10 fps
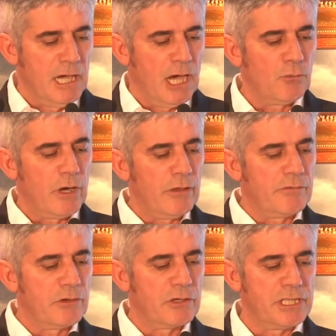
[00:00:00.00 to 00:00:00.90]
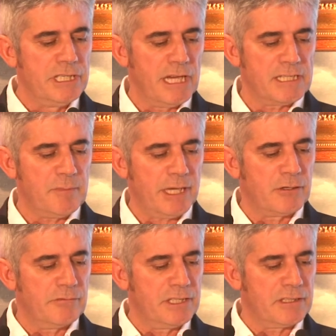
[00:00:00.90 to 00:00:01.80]
And one of the key aspects
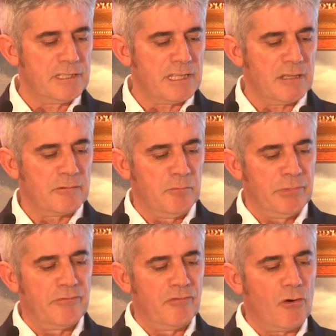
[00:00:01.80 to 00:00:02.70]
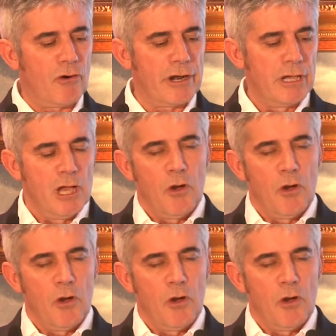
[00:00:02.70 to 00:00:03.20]
of it is that before,